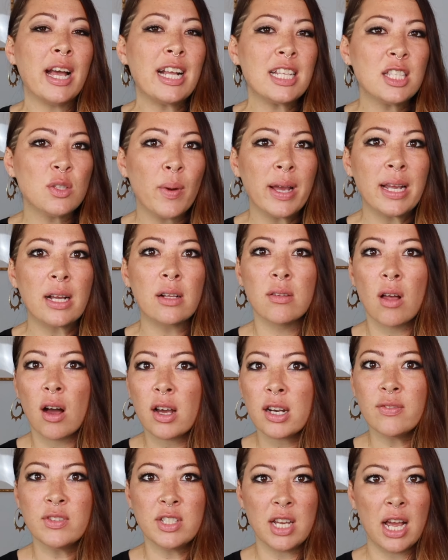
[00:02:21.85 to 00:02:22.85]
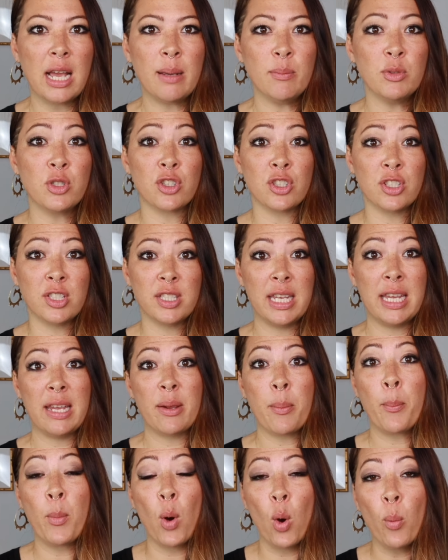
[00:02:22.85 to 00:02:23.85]
that's why a lot of times you're
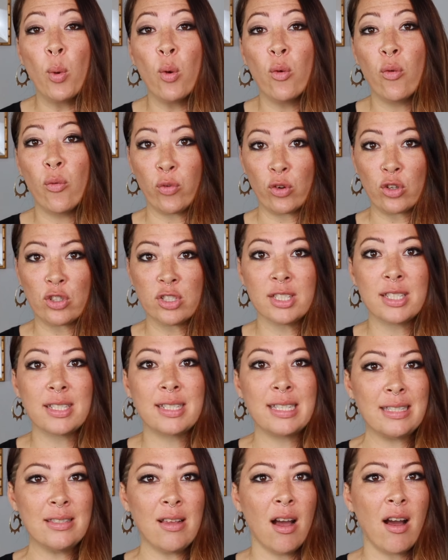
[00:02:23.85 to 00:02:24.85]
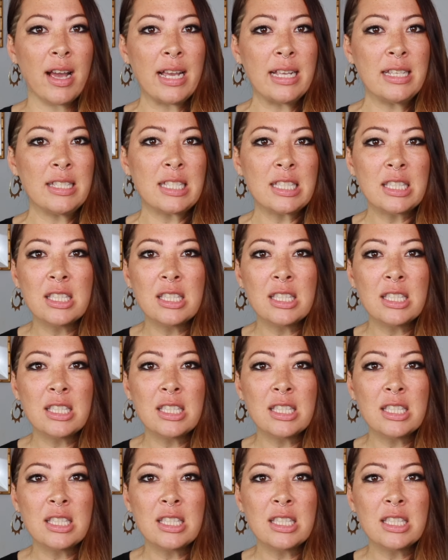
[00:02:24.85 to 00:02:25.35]
seeing mobile first designs